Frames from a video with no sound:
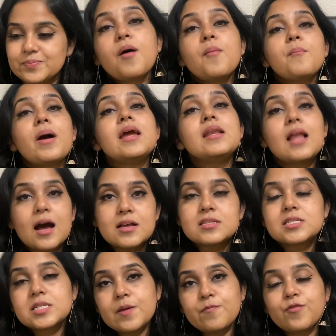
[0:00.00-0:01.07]
My
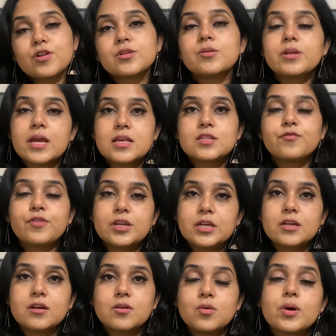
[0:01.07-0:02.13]
last tip for today's
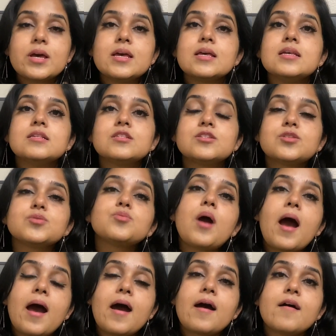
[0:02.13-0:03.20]
video is to
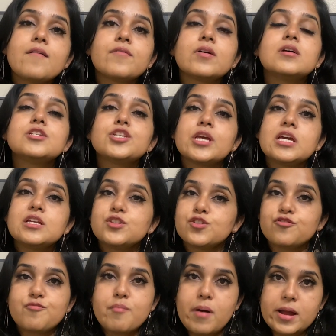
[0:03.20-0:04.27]
have a change
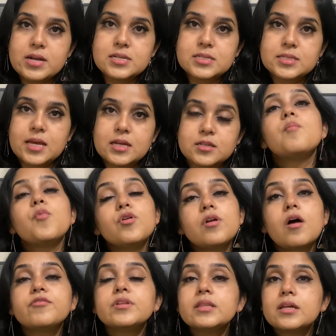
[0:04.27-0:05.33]
of mindset. More
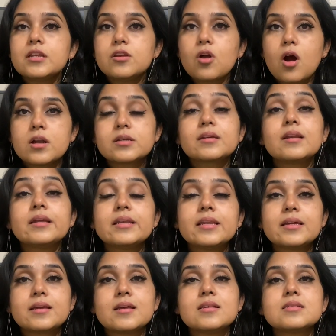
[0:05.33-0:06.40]
often than not,
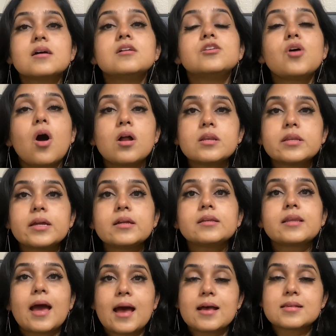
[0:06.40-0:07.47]
cleaning is a daunting
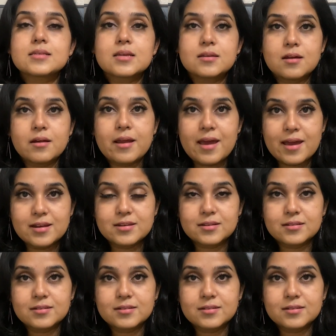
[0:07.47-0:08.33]
task in our head.